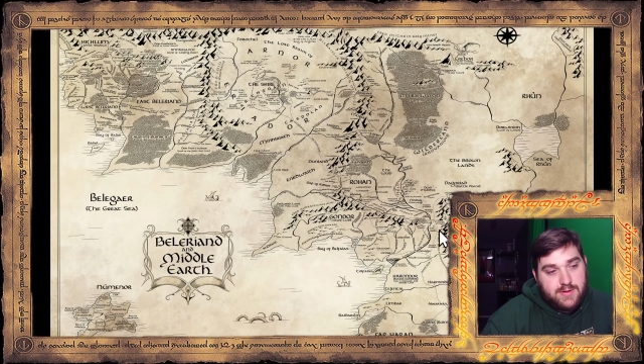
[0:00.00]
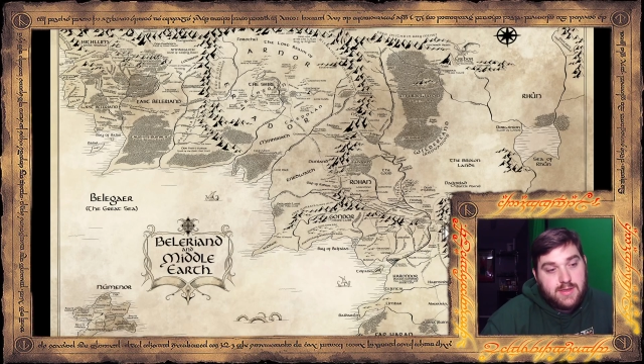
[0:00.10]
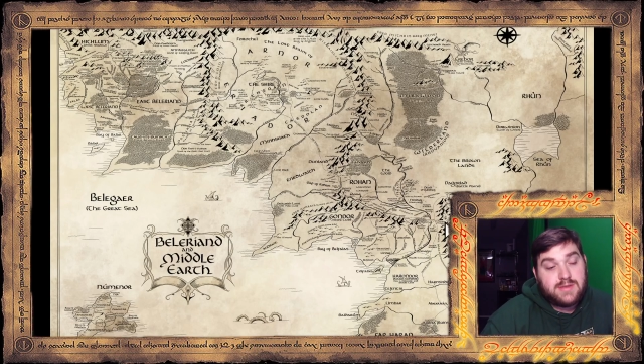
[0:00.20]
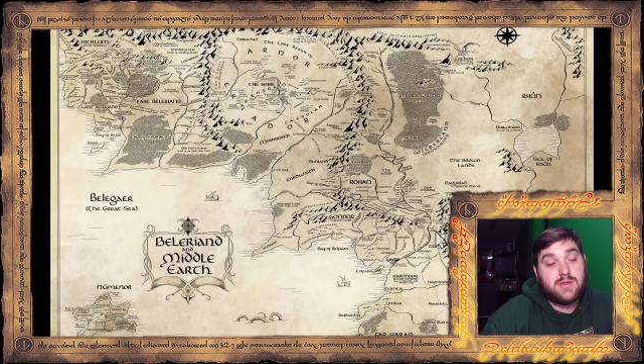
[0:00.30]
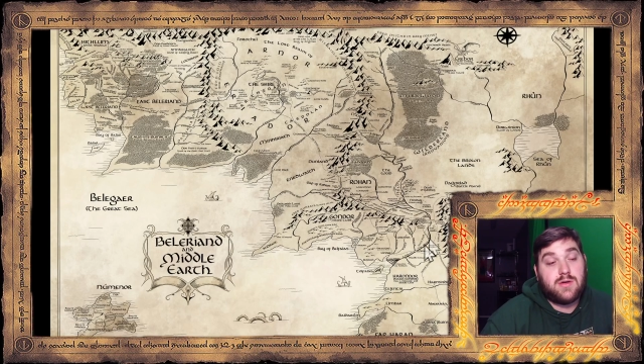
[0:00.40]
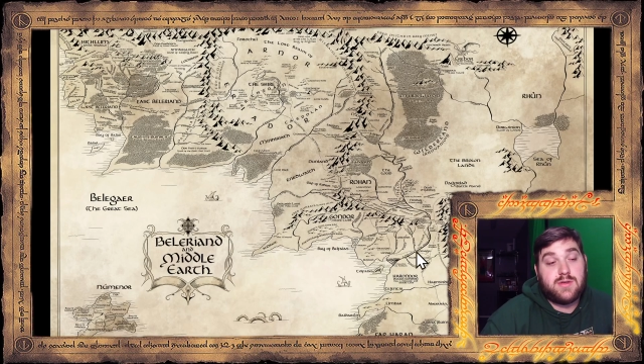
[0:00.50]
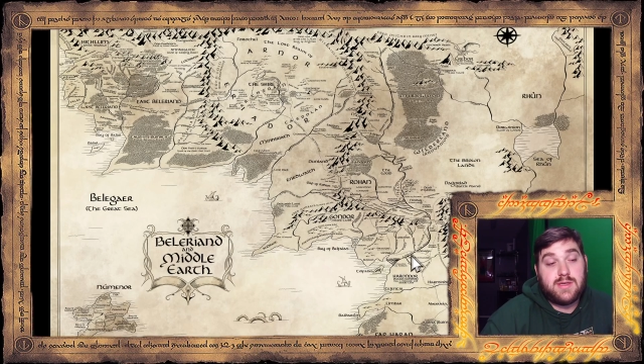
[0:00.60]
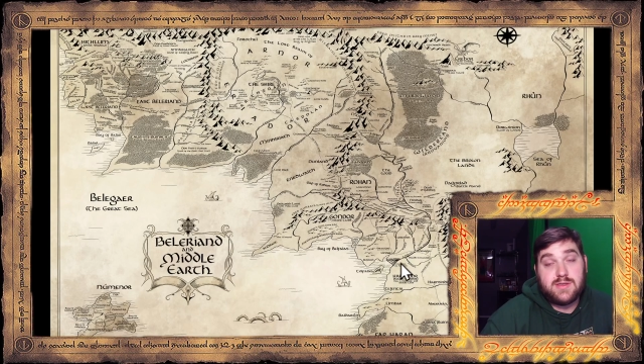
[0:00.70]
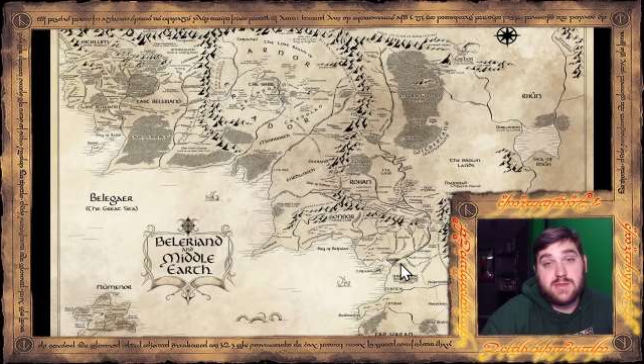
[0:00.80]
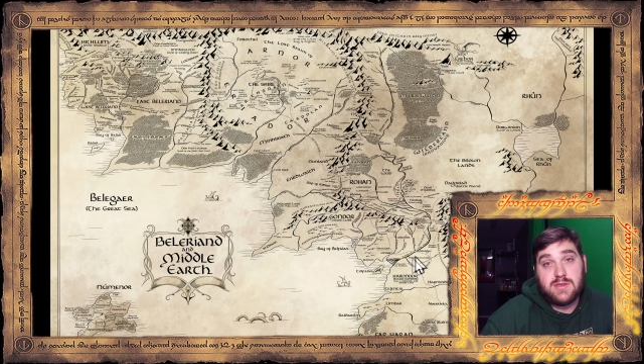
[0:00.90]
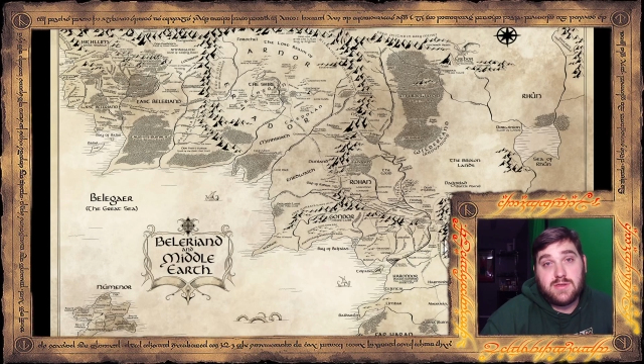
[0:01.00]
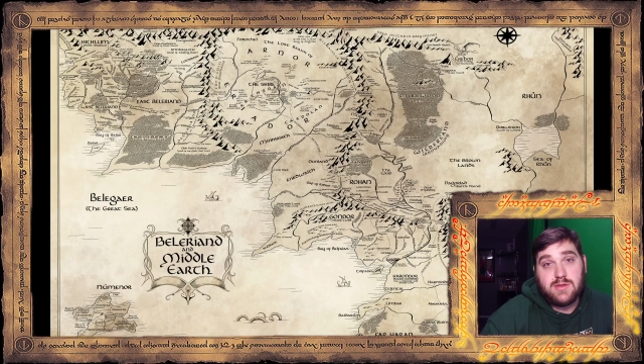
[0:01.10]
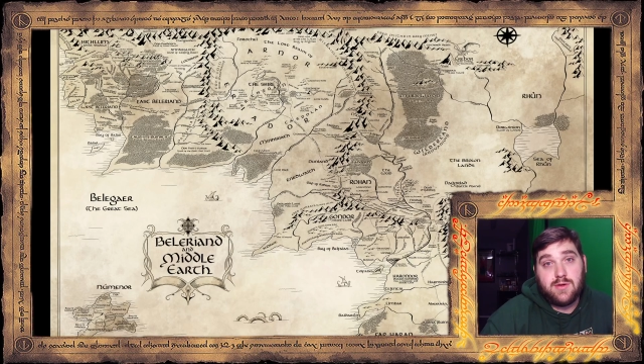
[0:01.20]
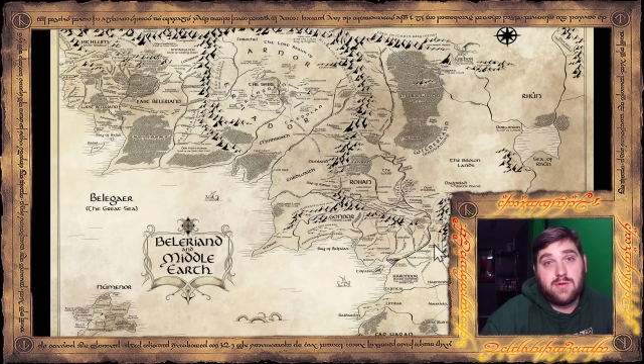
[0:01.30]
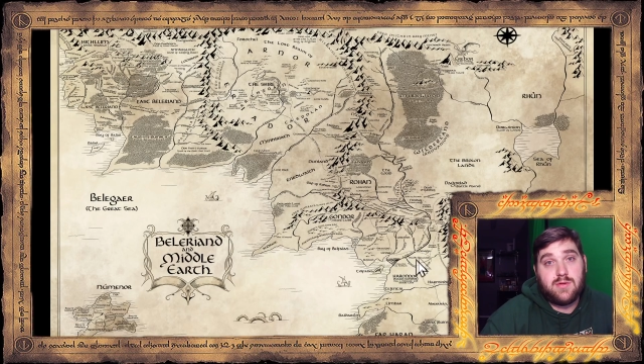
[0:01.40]
this whole distance
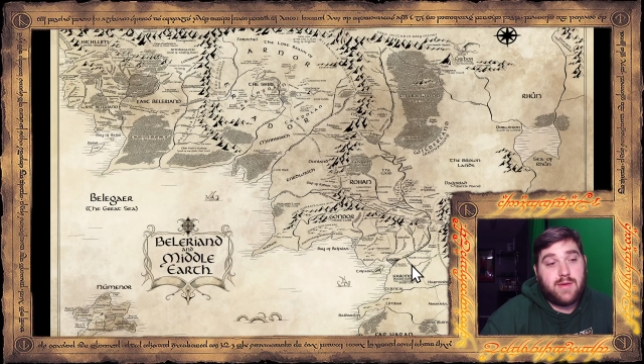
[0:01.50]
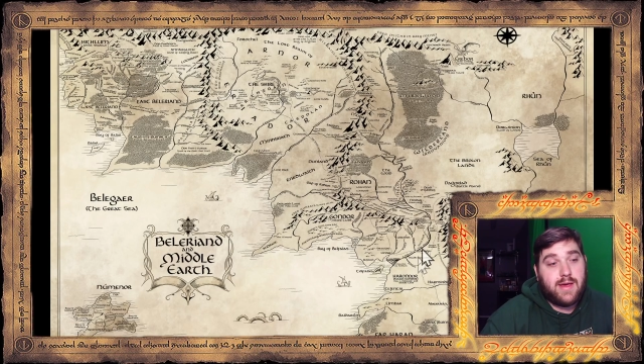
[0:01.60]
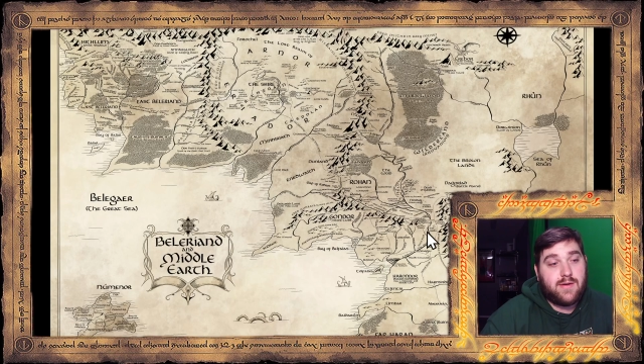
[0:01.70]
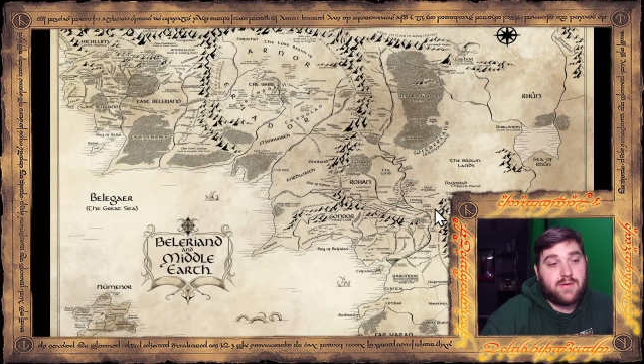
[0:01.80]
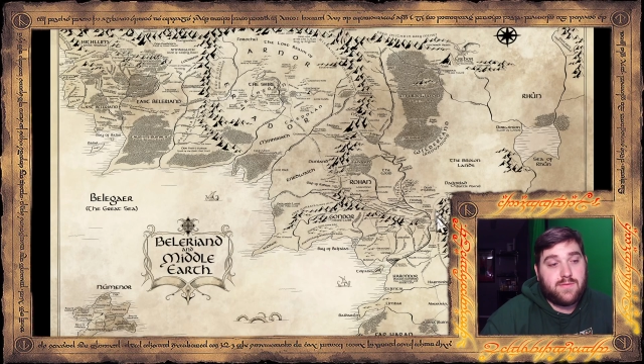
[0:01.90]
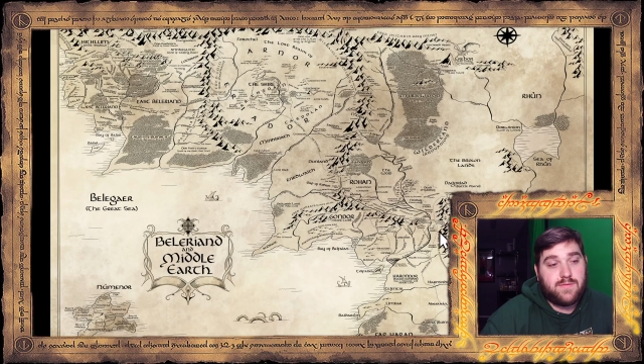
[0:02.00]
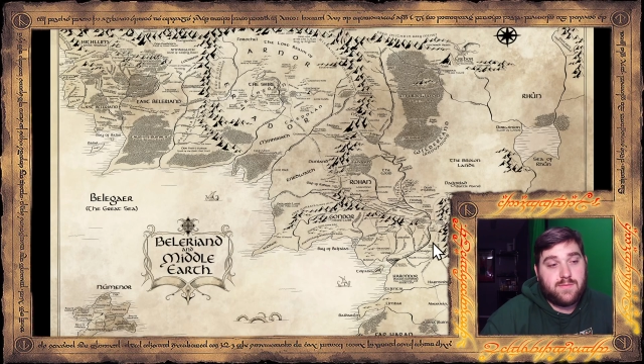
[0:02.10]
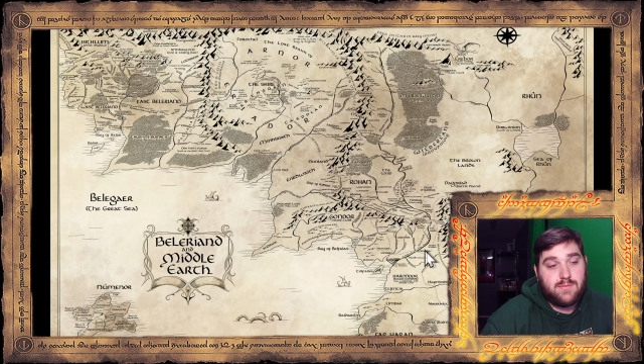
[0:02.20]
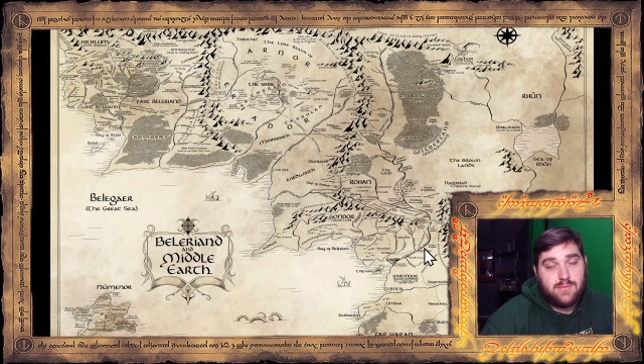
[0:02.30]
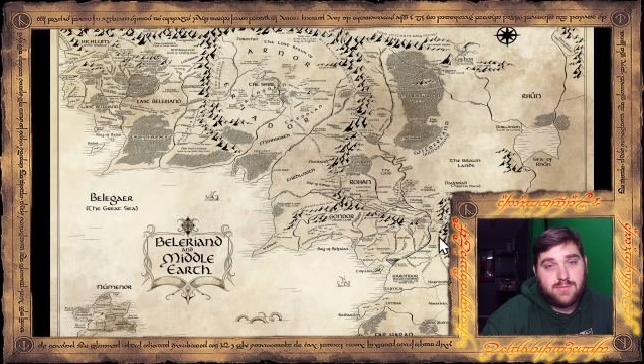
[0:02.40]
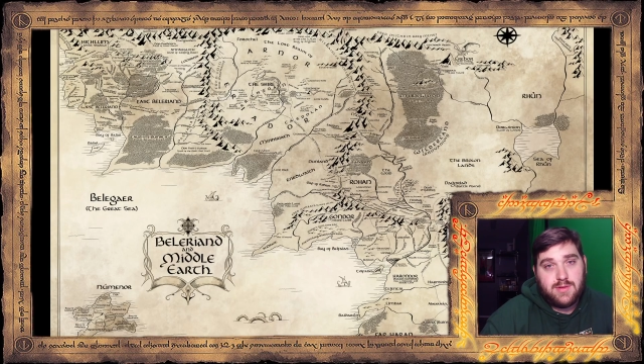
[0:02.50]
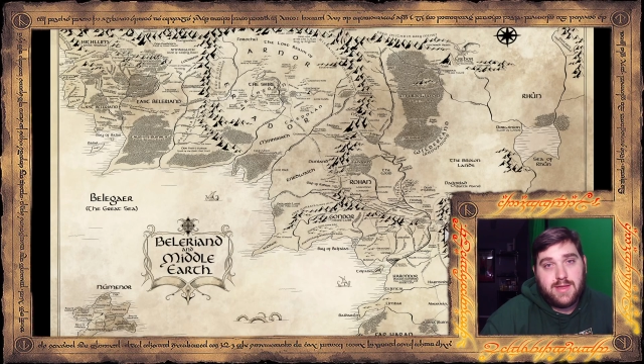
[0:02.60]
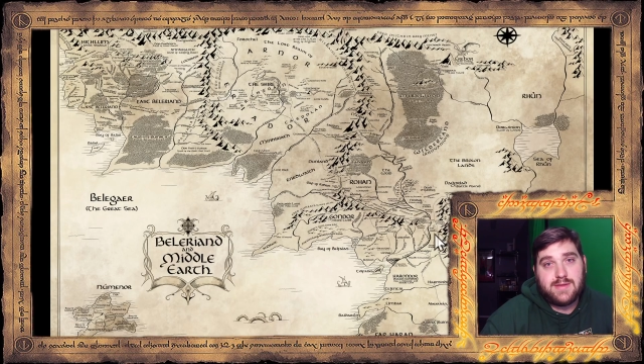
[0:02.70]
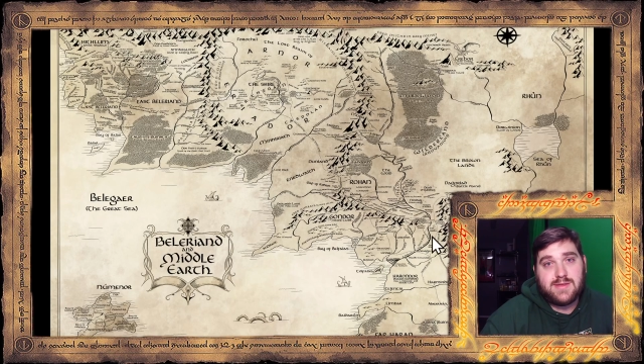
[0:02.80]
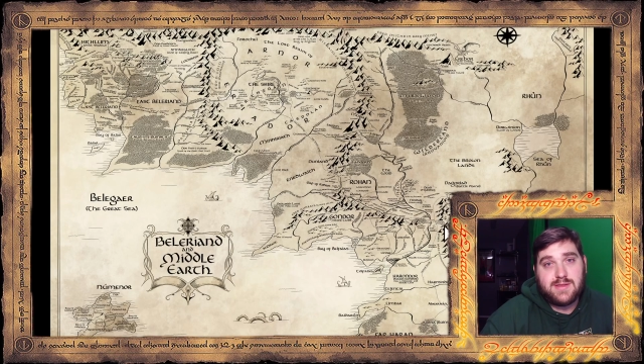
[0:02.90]
too in the matter of
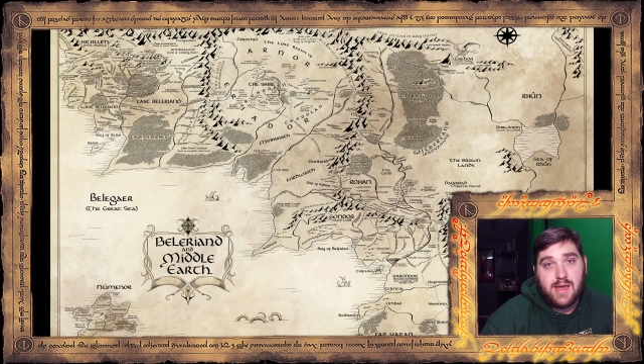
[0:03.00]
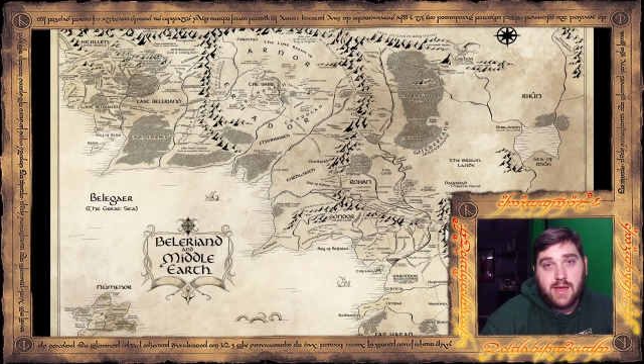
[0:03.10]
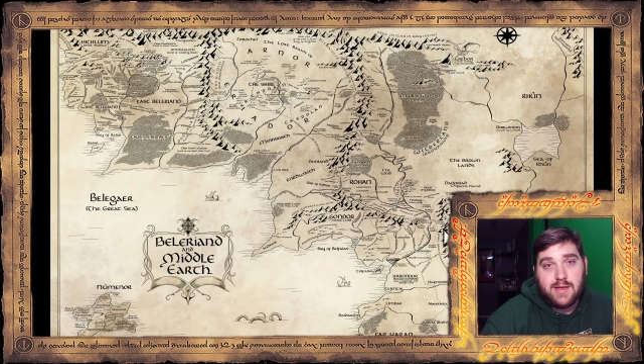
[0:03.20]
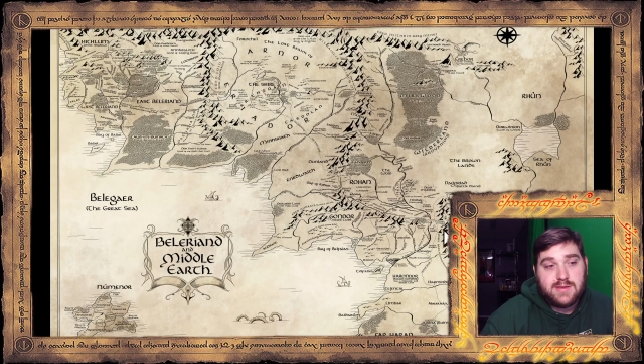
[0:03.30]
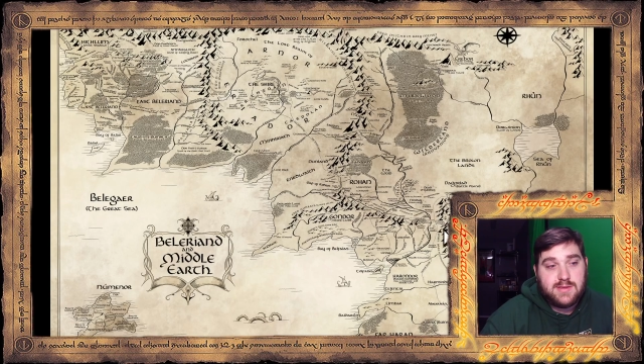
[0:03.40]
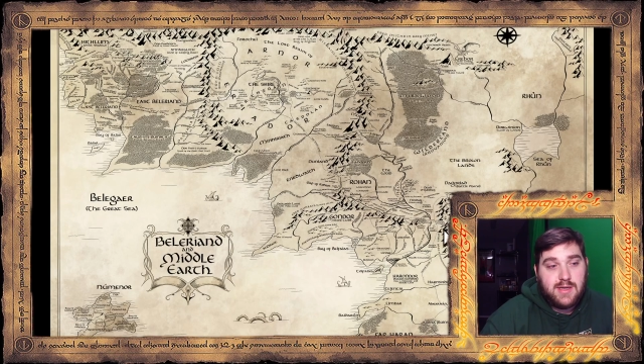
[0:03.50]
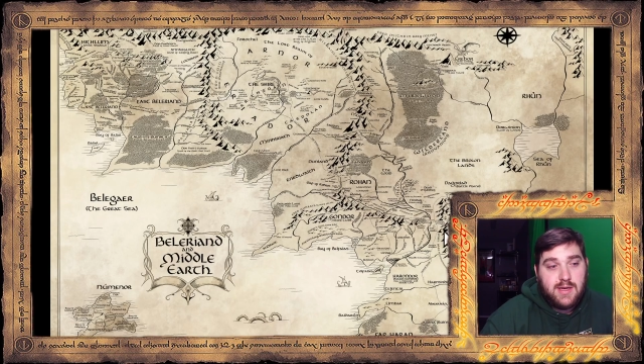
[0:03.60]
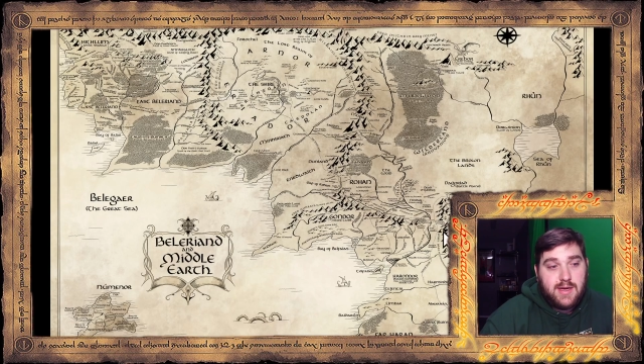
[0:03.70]
less seconds,